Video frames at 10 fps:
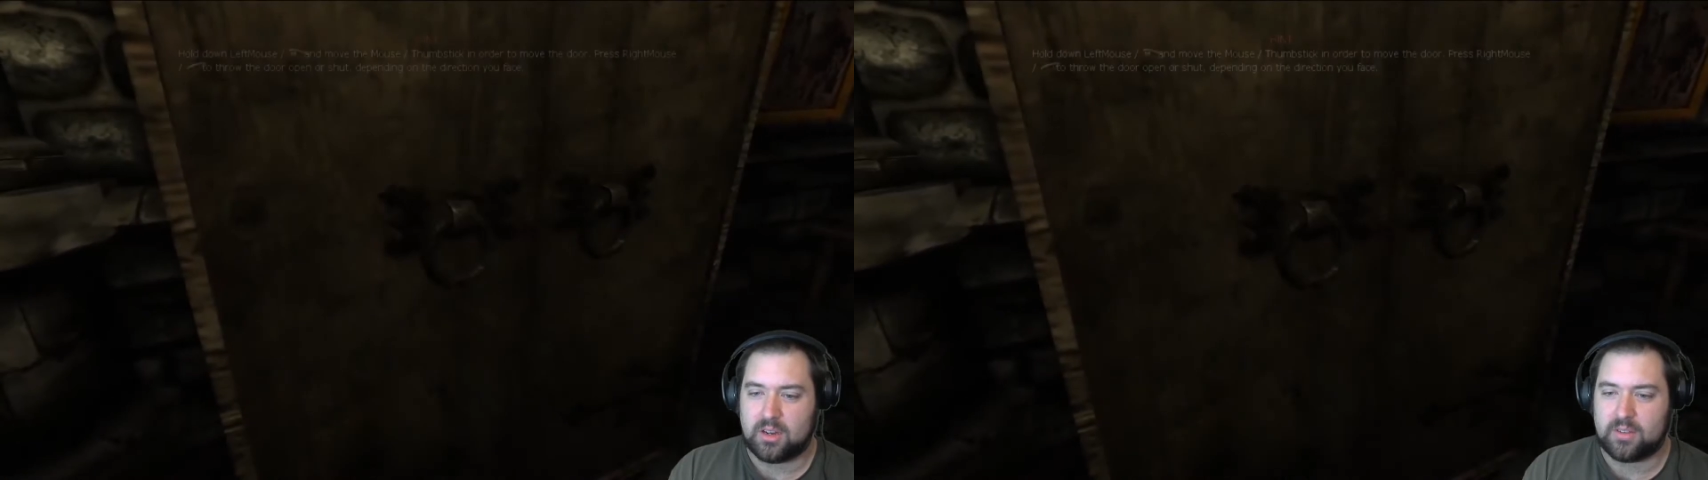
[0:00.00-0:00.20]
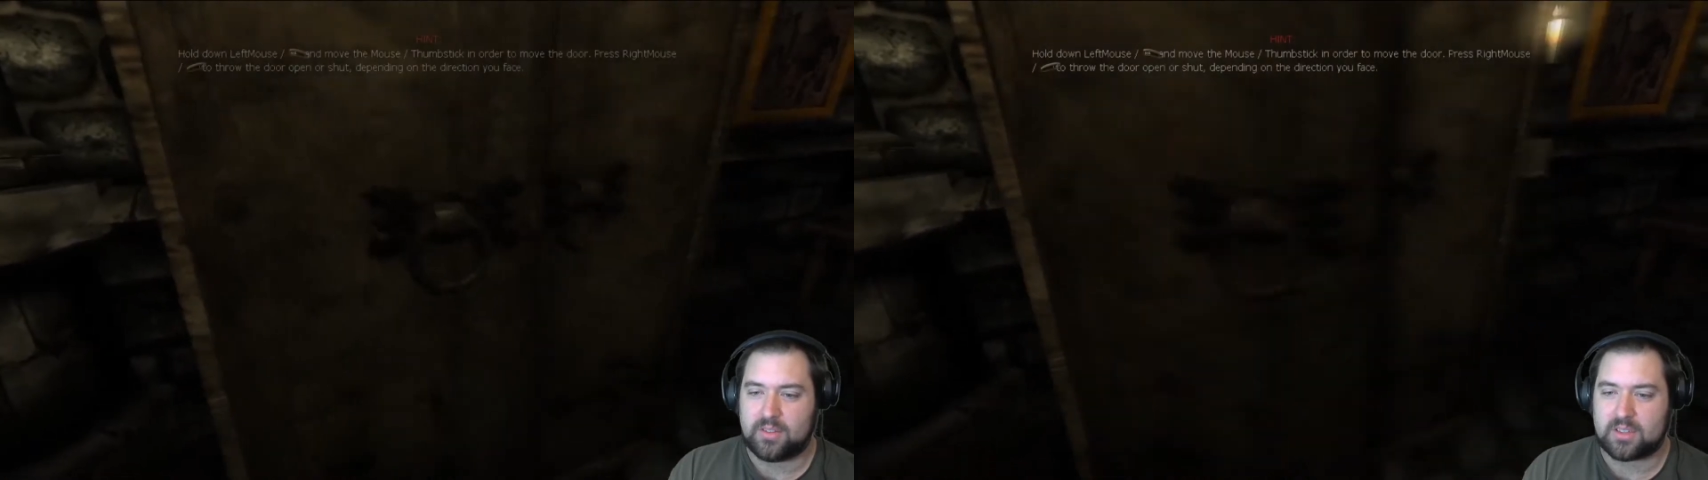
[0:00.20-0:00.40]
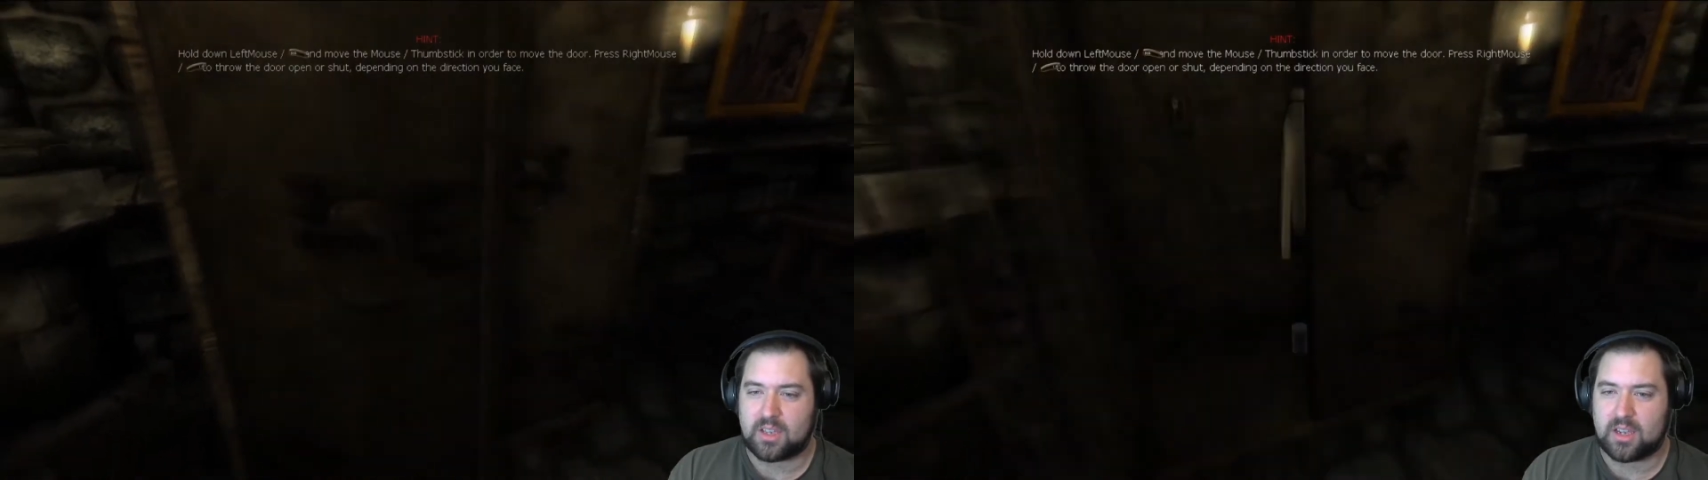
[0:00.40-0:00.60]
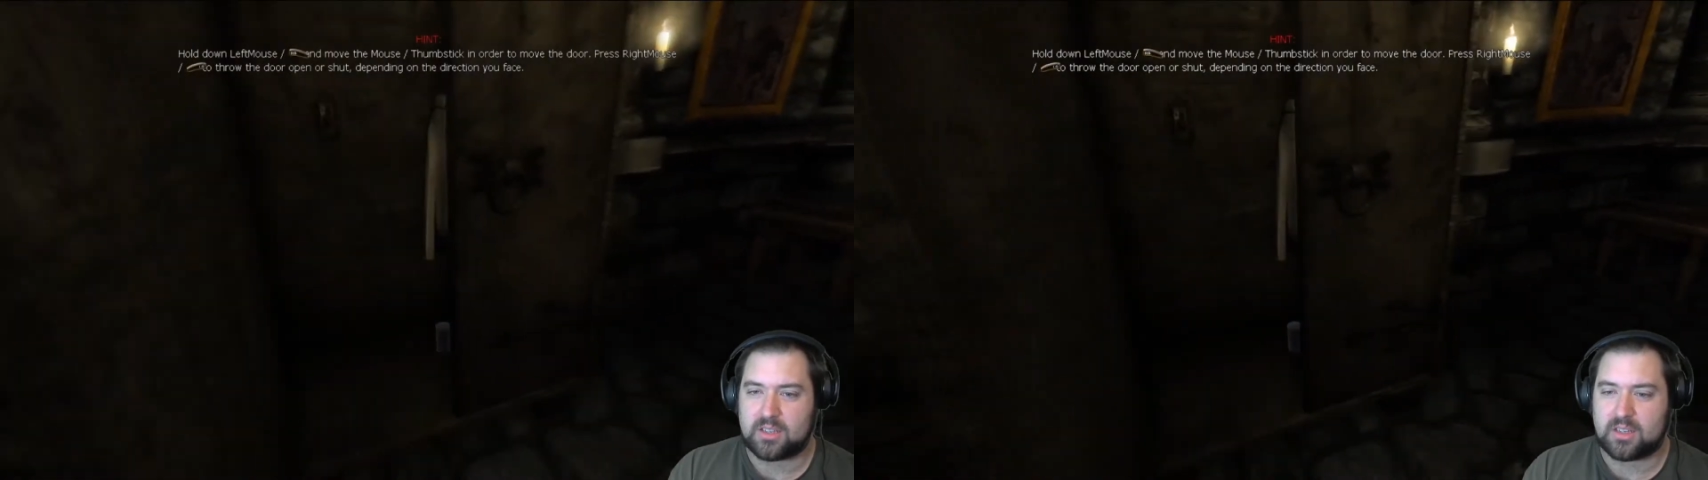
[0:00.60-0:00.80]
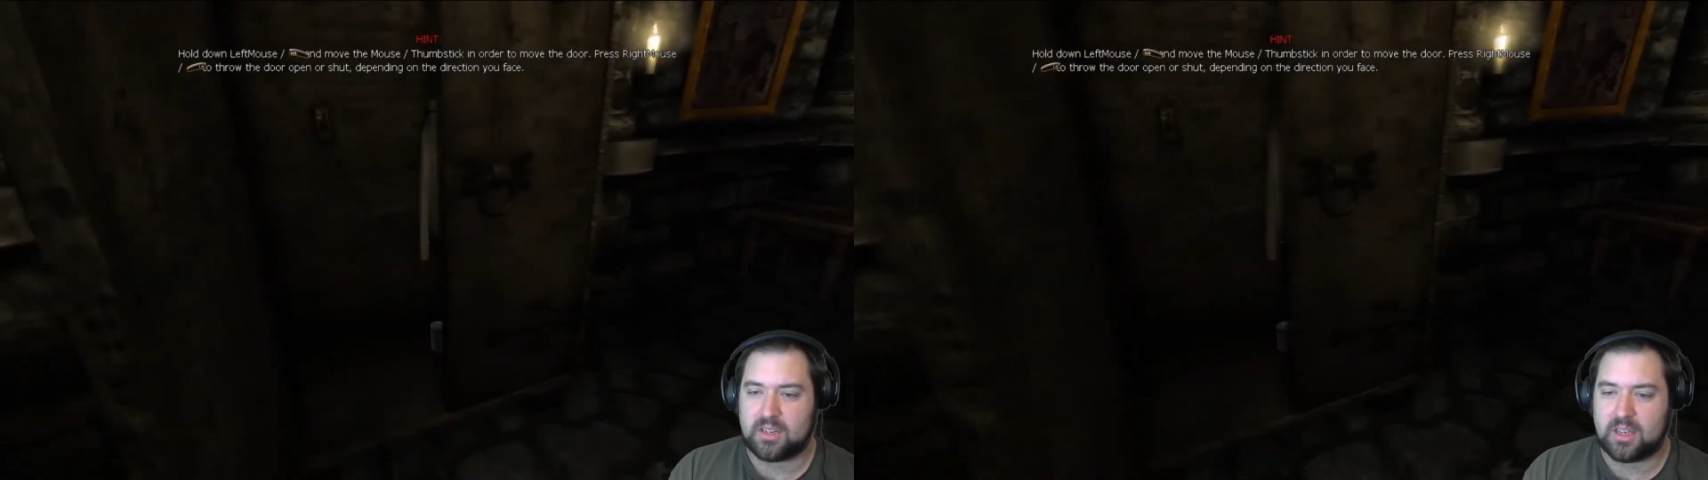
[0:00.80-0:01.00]
if this guy's
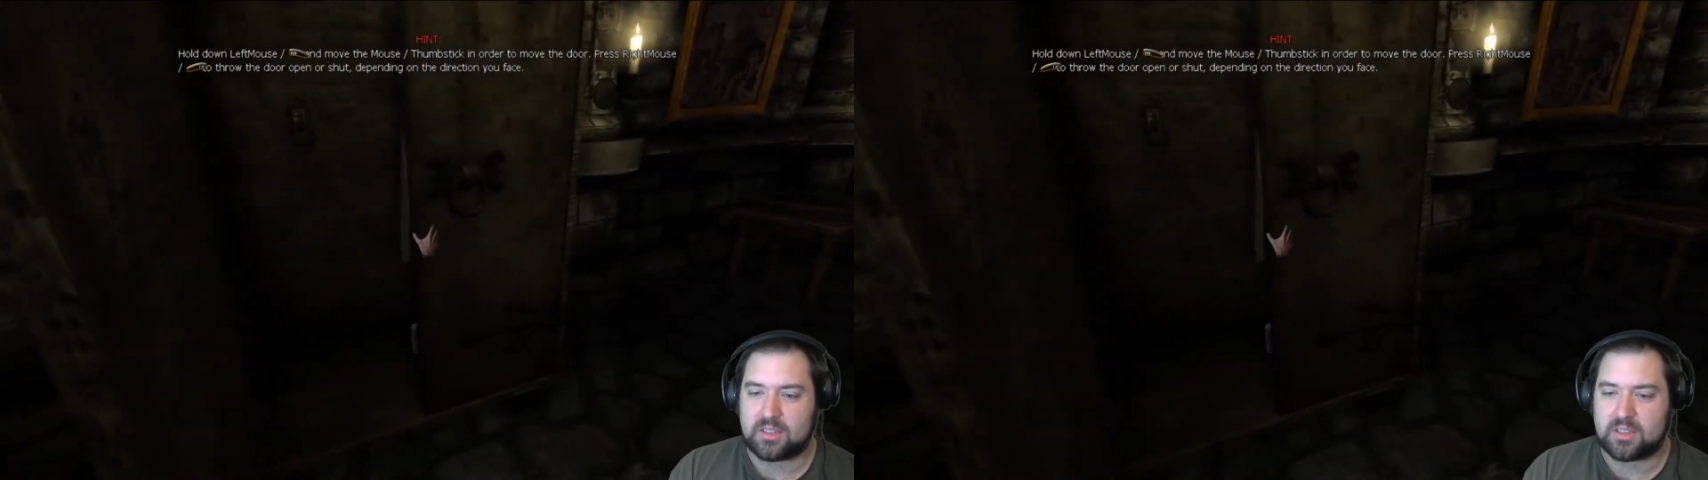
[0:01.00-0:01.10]
gonna get